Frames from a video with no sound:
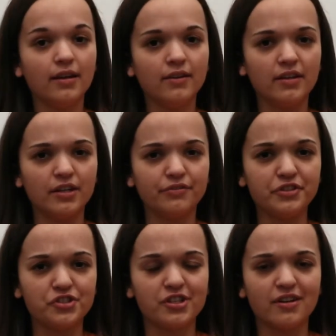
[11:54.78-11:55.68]
in the near
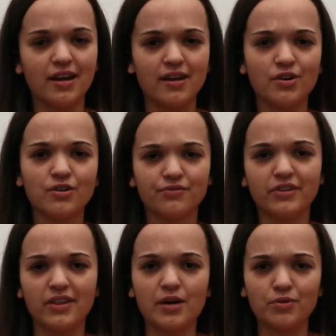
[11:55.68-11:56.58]
future and
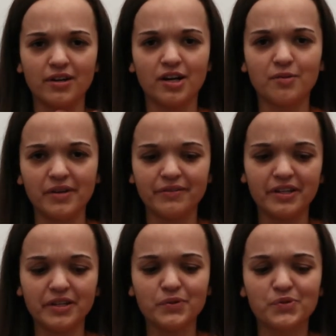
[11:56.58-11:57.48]
hopefully that will help my
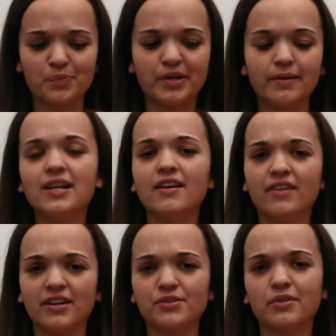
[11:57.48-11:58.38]
videos but
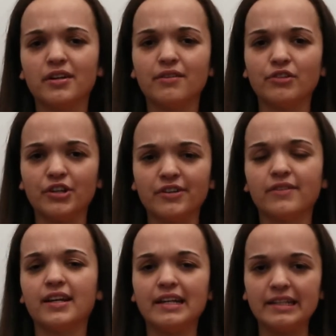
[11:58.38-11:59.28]
that is what I've
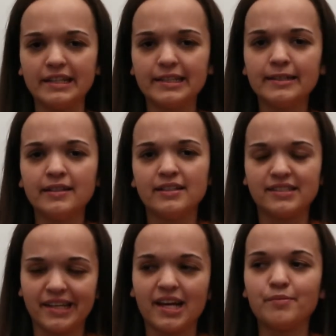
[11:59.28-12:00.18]
learned that I need
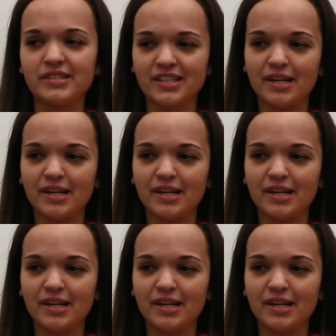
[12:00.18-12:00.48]
is a camera